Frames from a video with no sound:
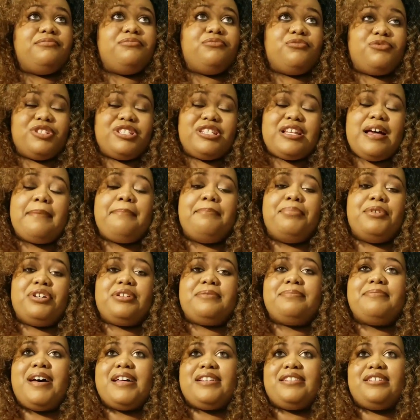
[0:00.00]
once I
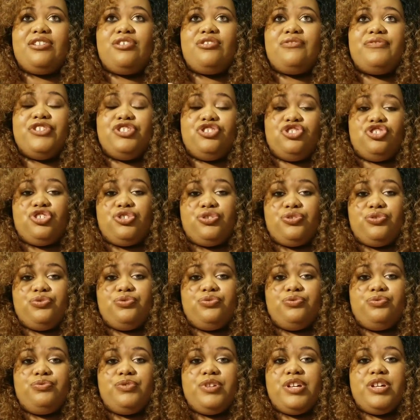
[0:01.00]
booked myself in
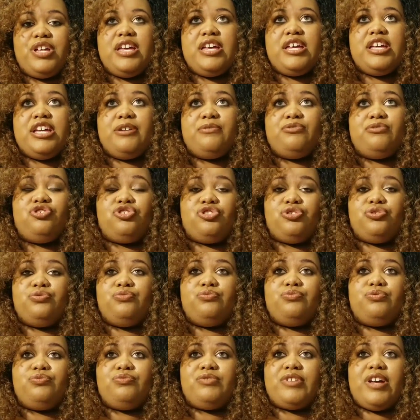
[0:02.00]
June, it was
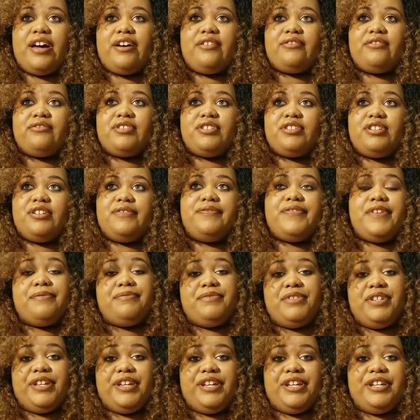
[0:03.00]
June
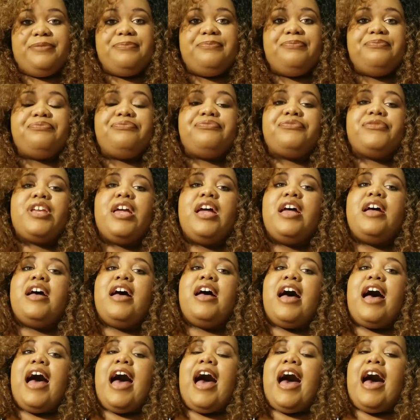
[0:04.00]
2015.
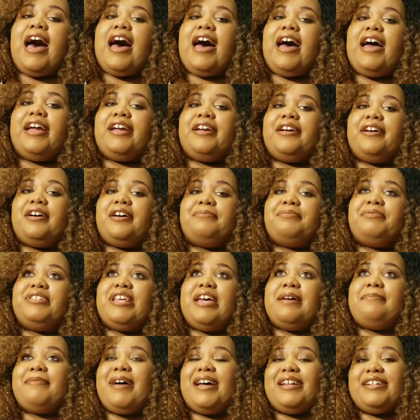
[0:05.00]
I
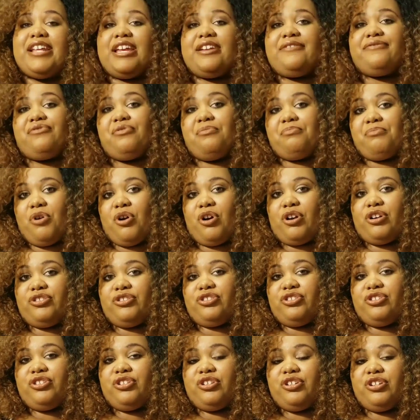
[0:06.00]
set my date for
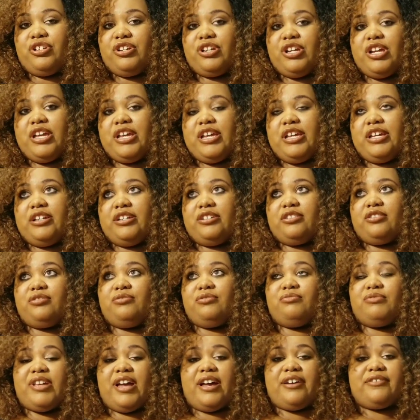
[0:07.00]
March
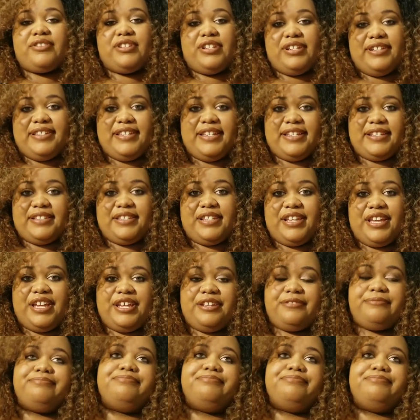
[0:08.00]
2016.